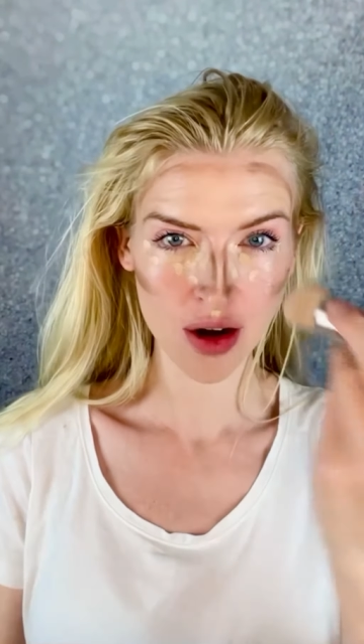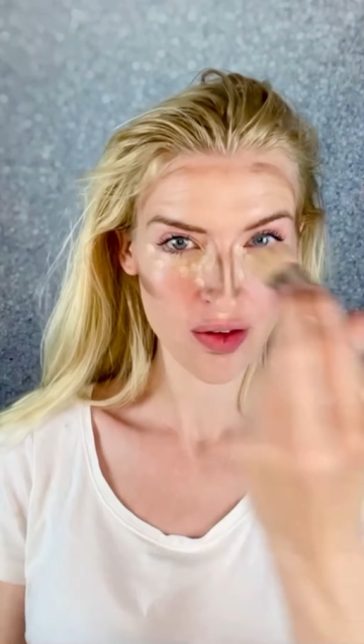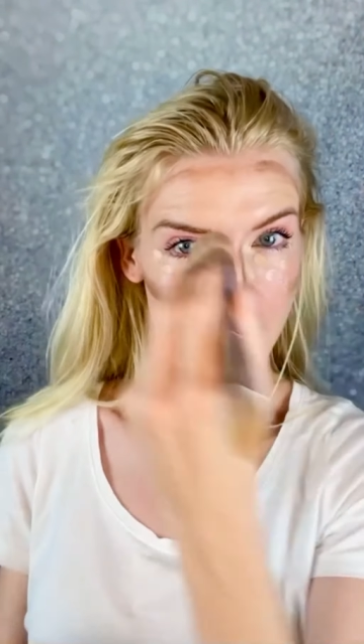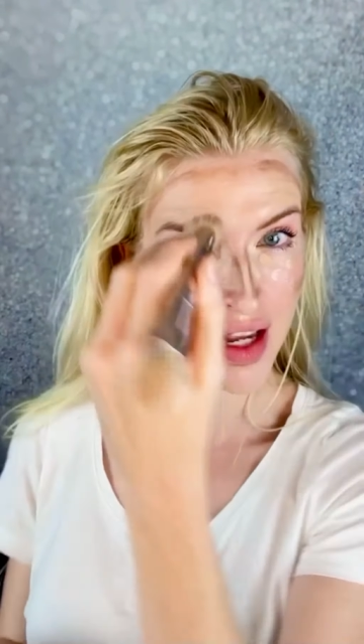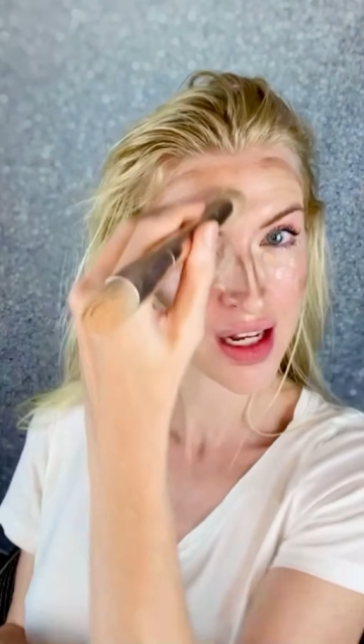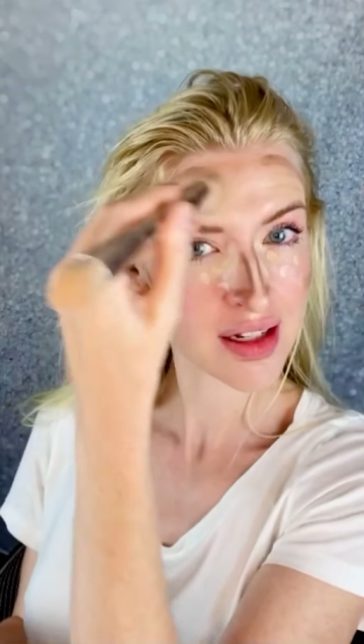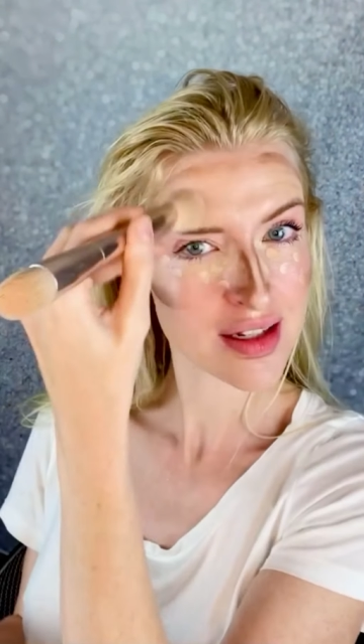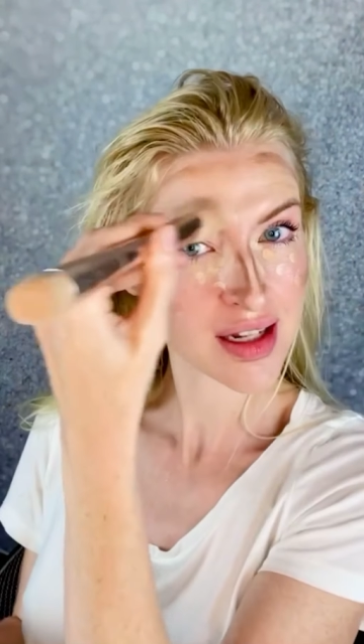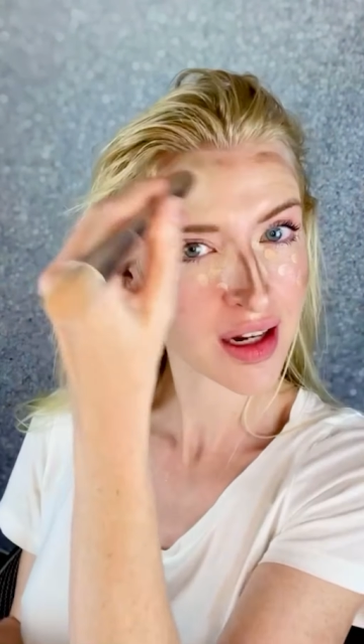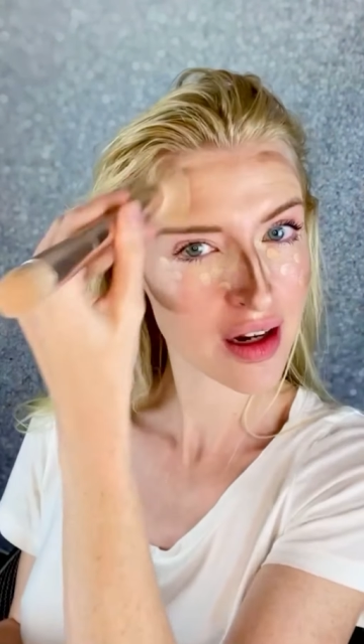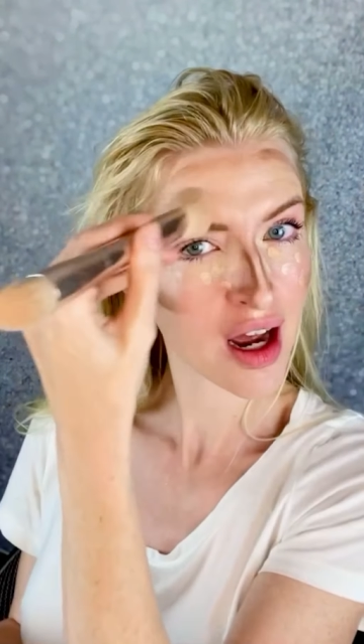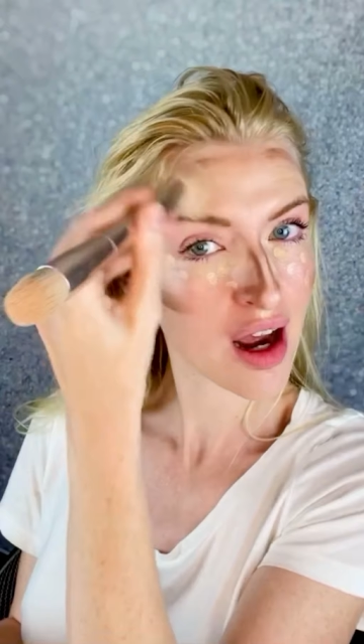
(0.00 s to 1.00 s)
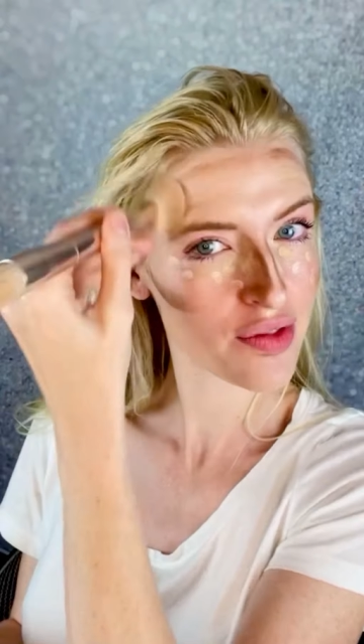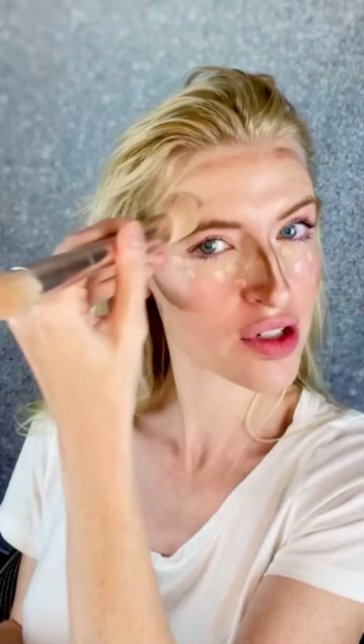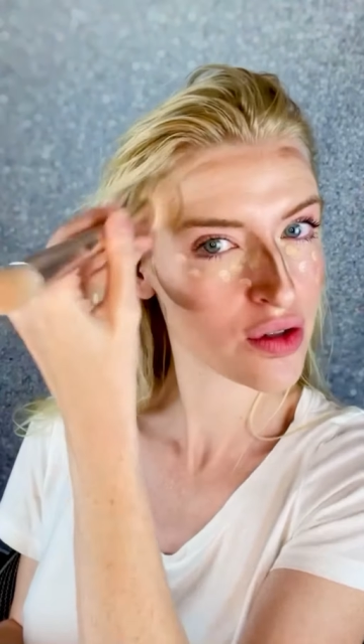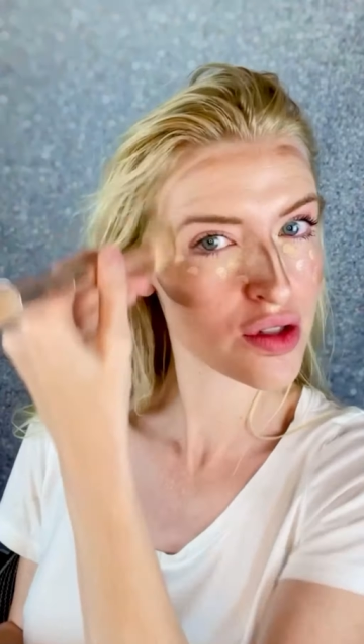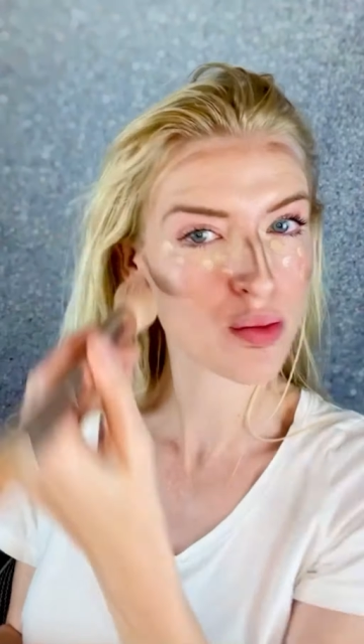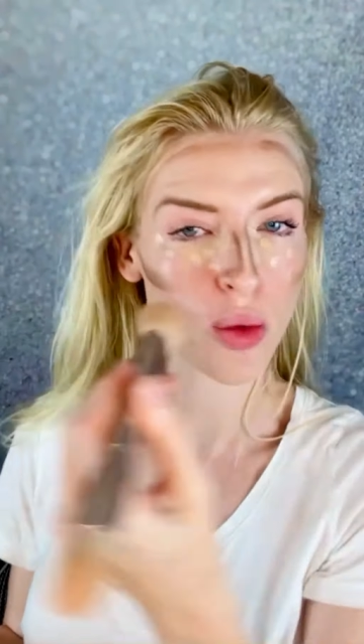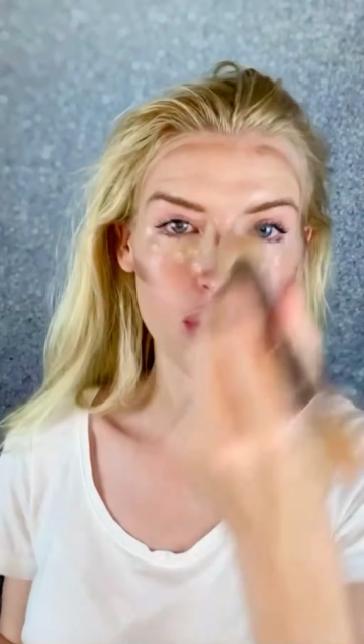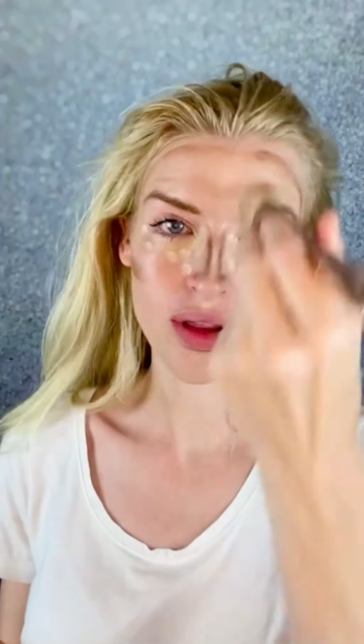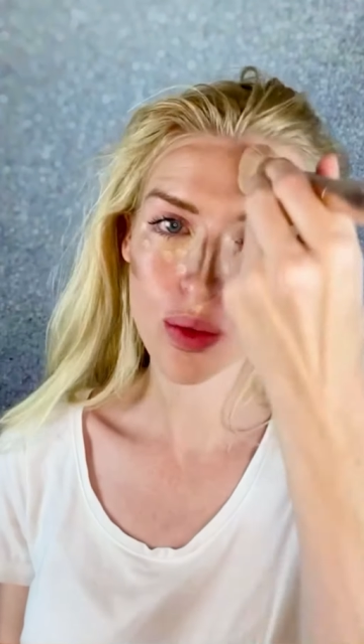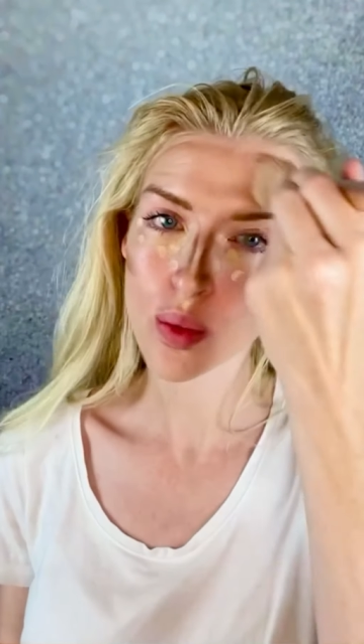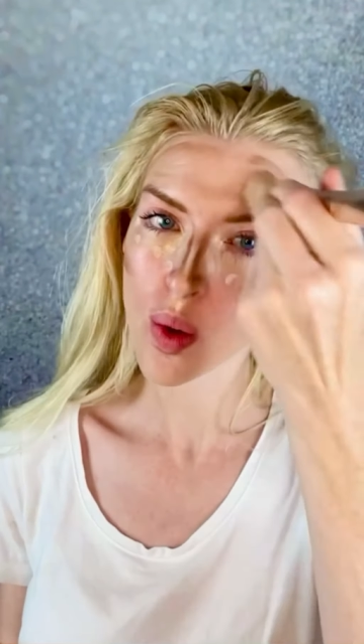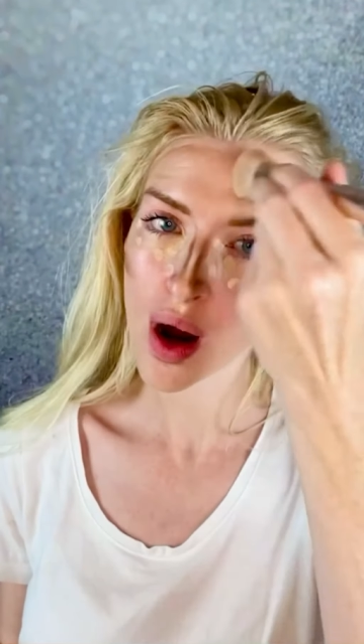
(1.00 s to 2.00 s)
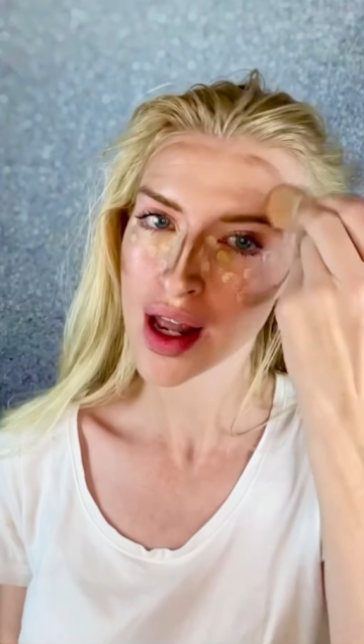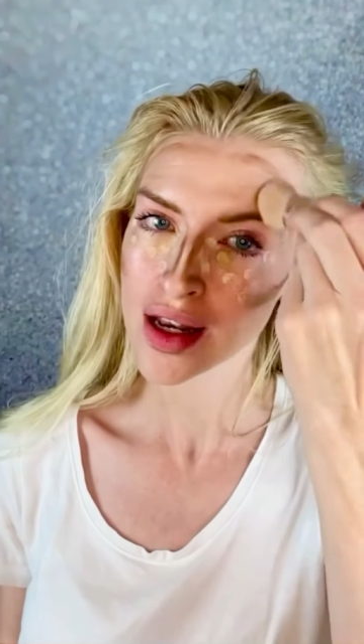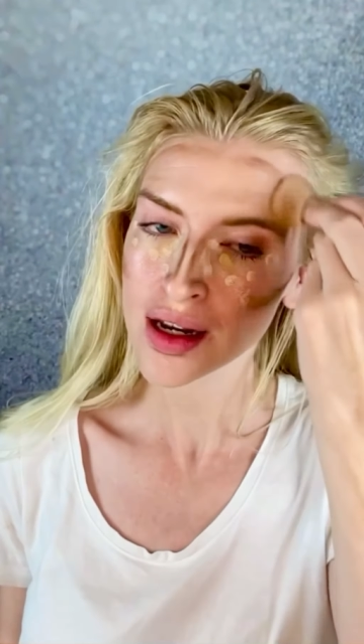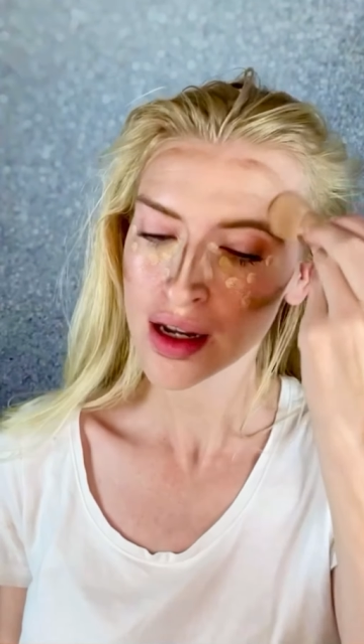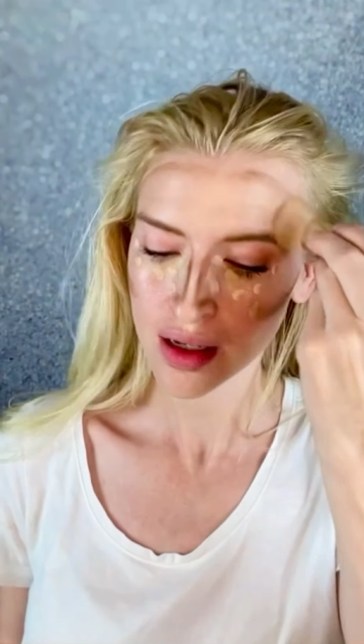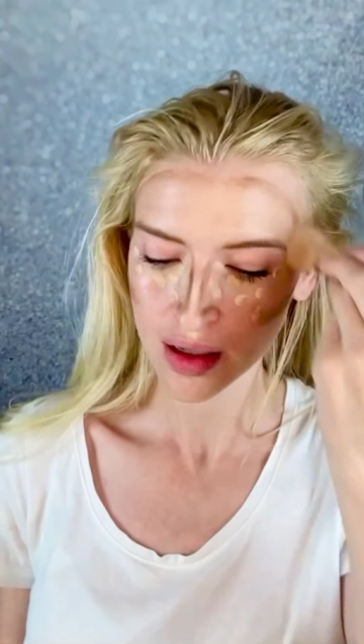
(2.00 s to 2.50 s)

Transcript: face and not have to use more than one.